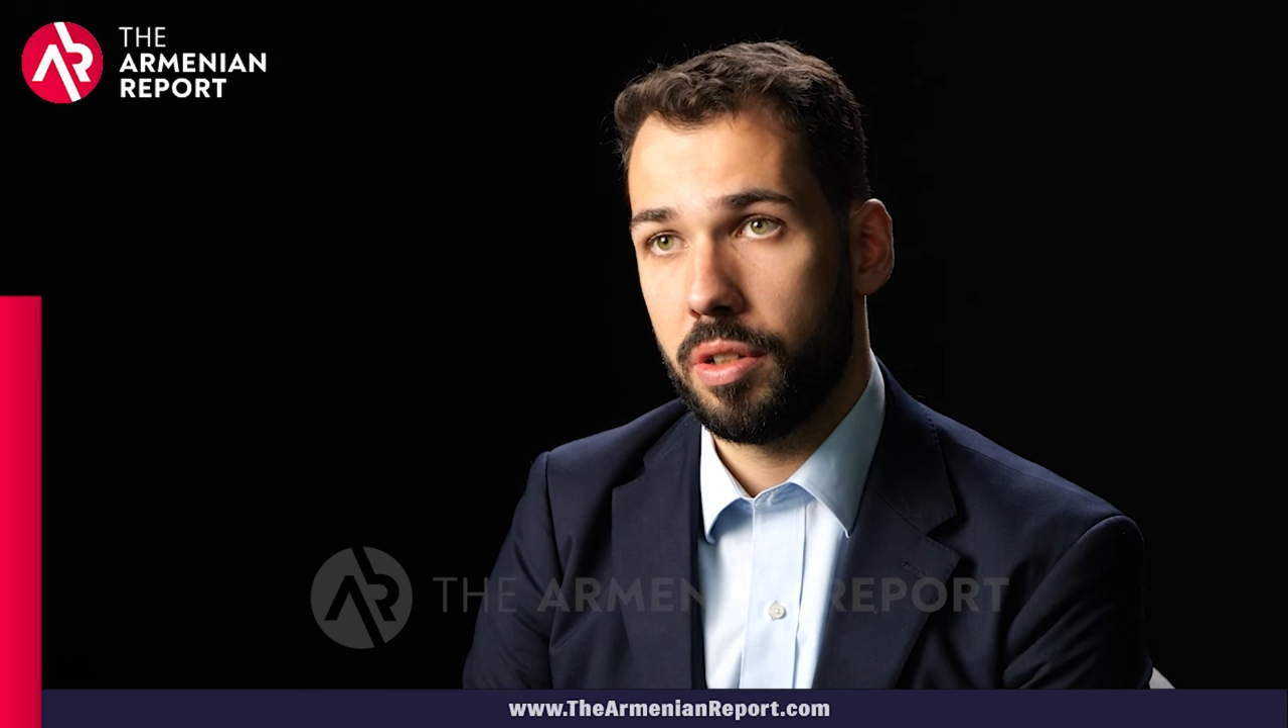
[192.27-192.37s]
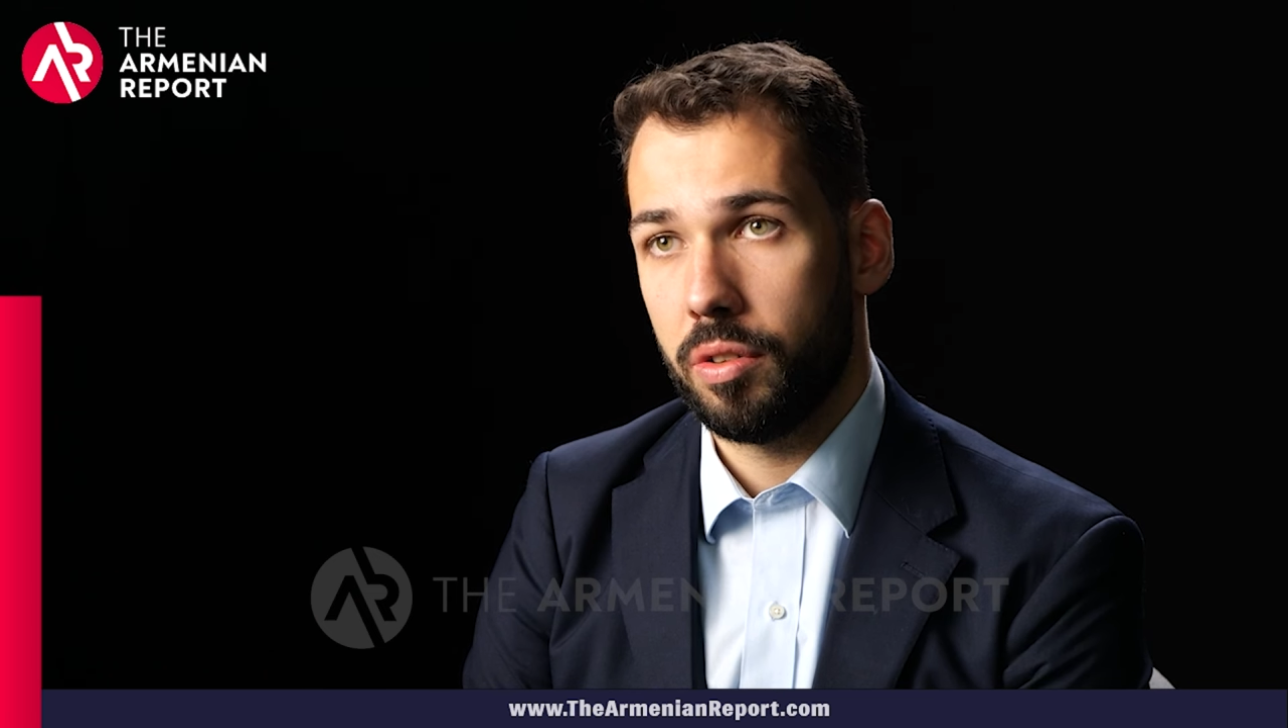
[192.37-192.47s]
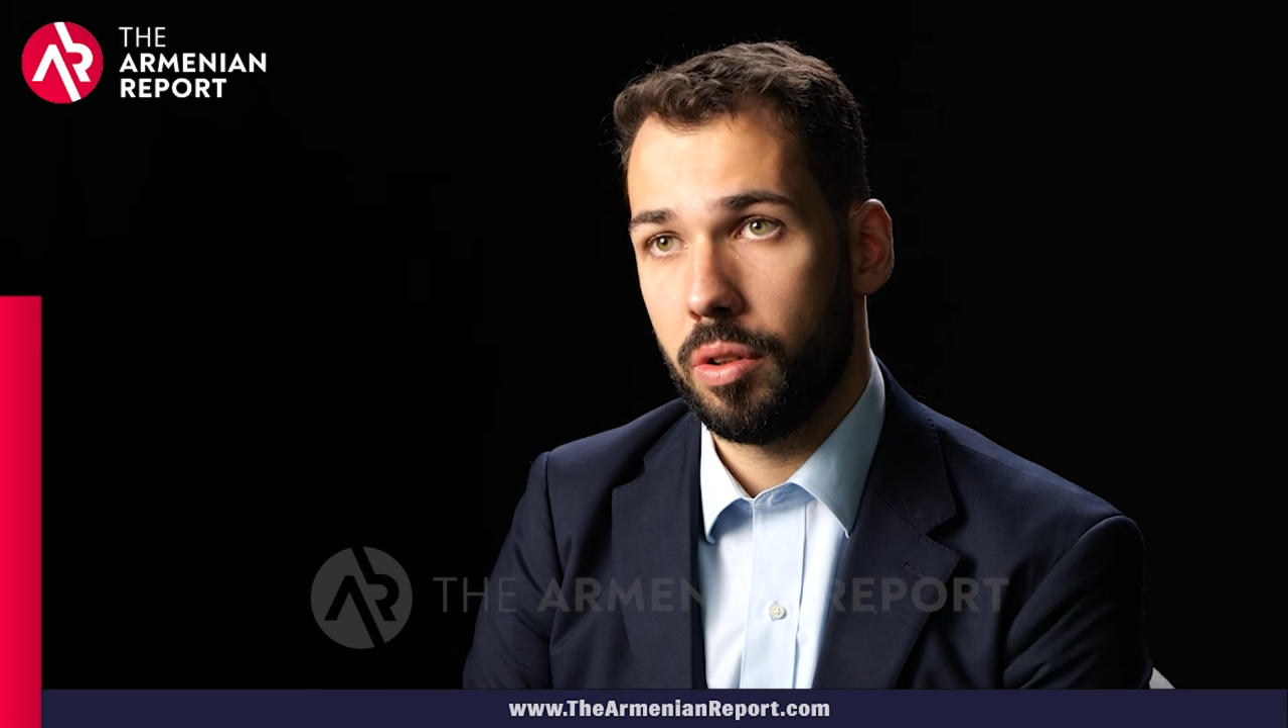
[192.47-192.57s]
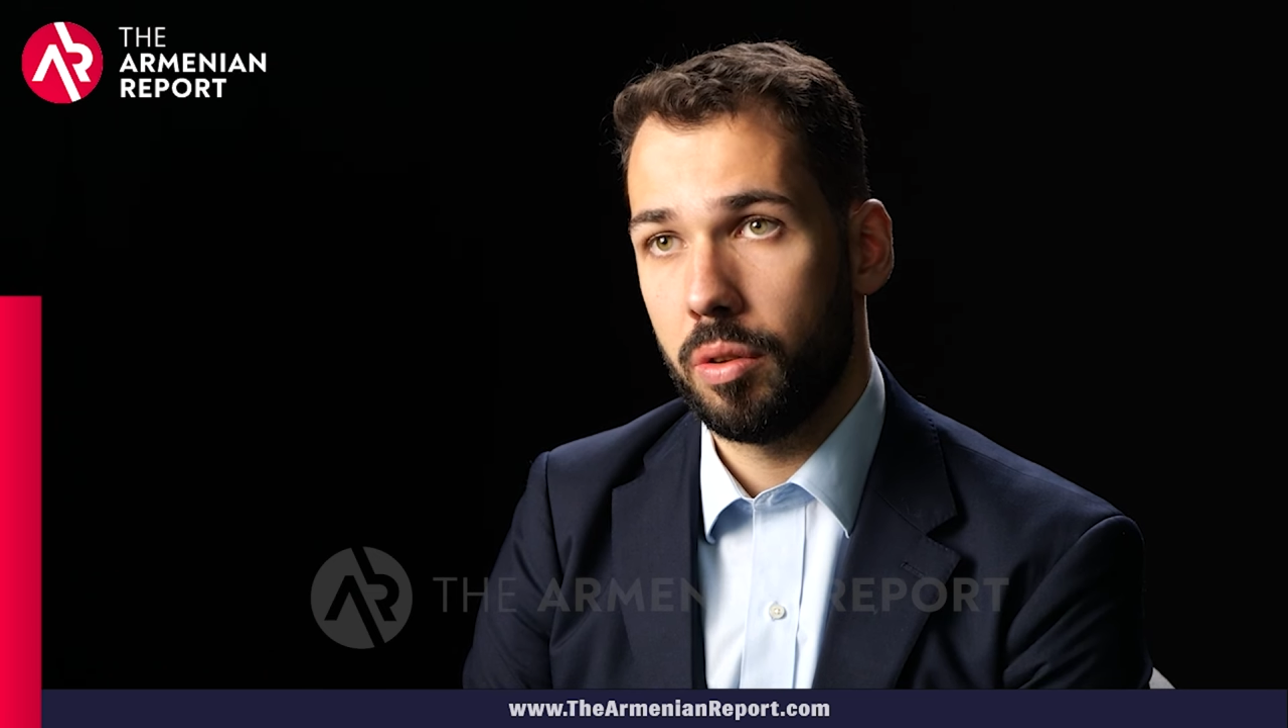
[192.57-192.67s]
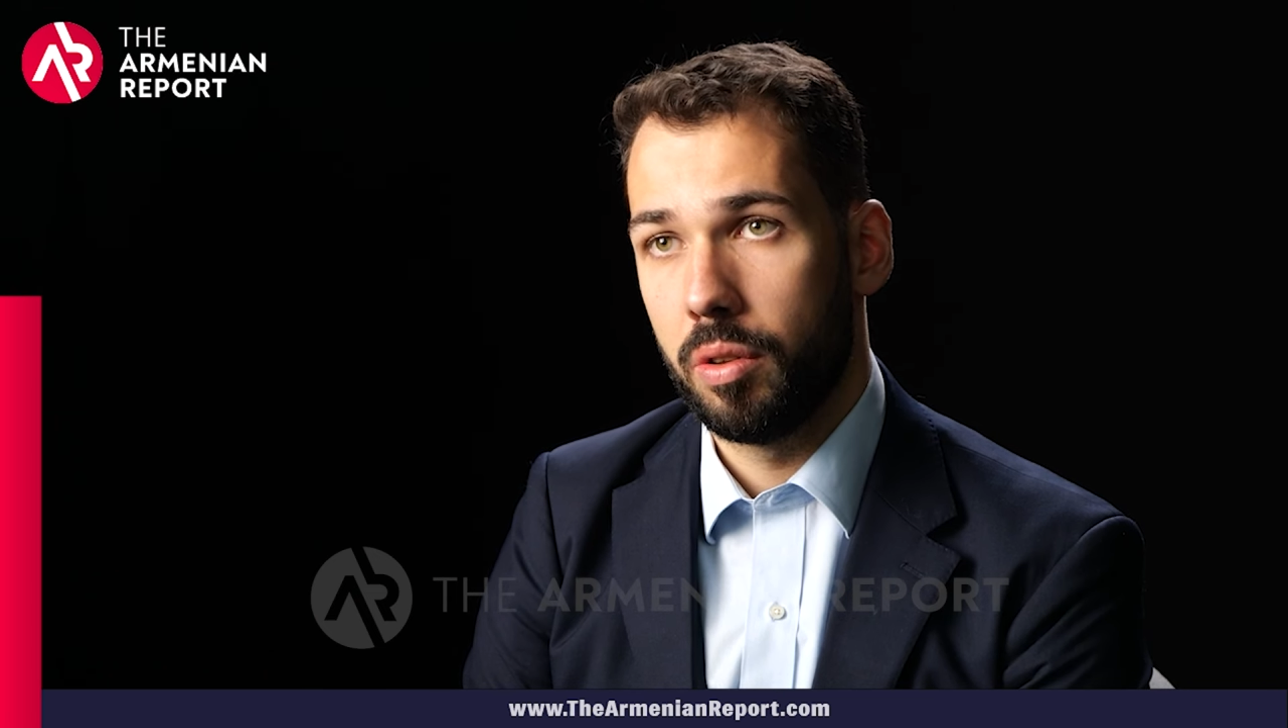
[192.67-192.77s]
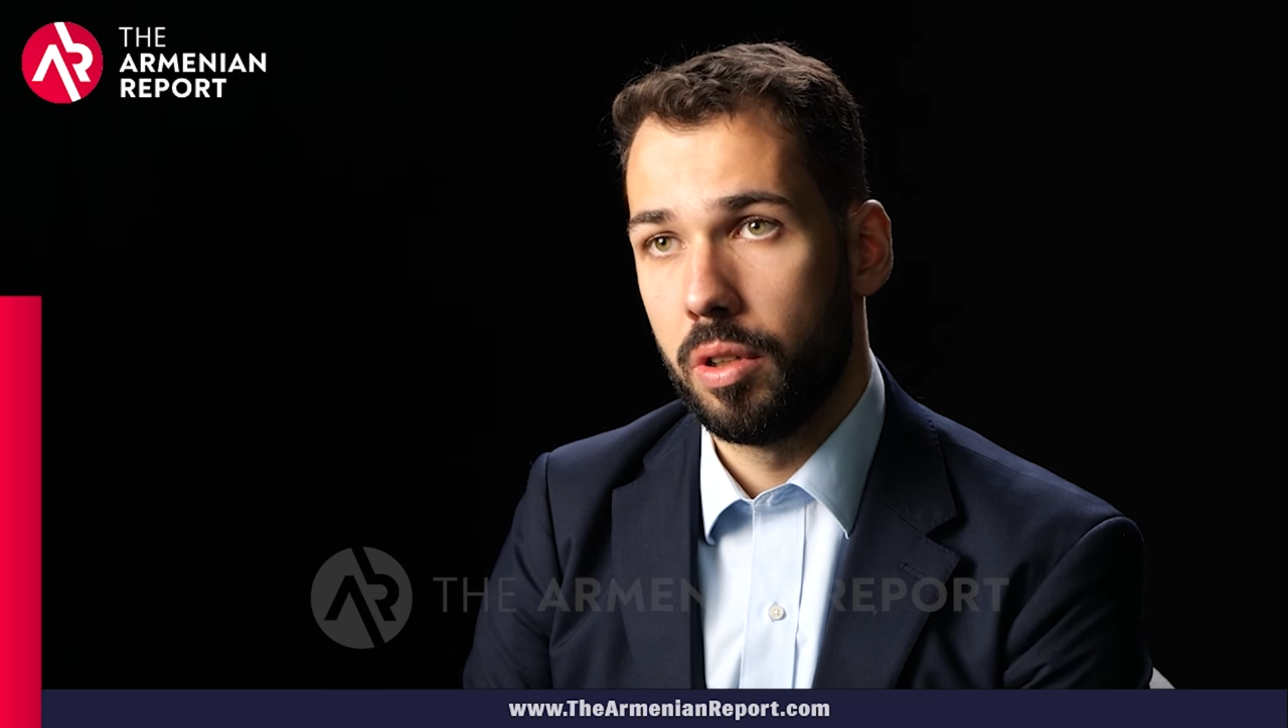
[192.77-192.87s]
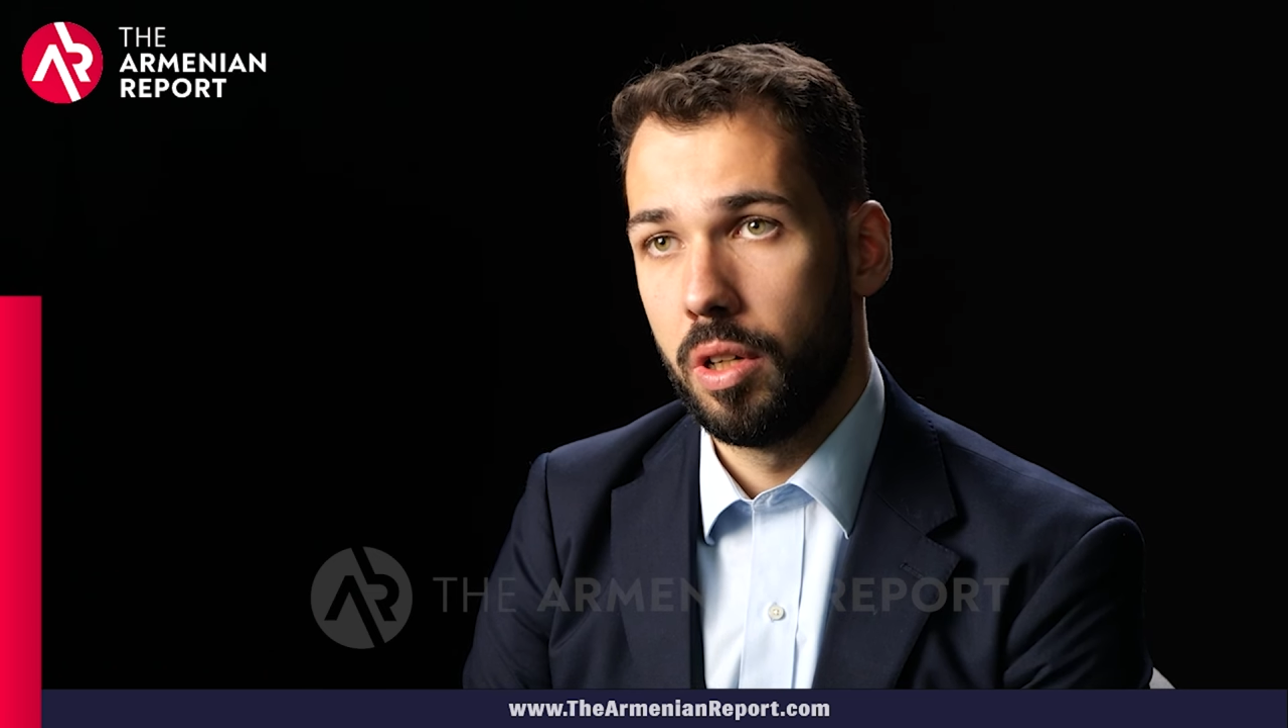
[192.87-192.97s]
So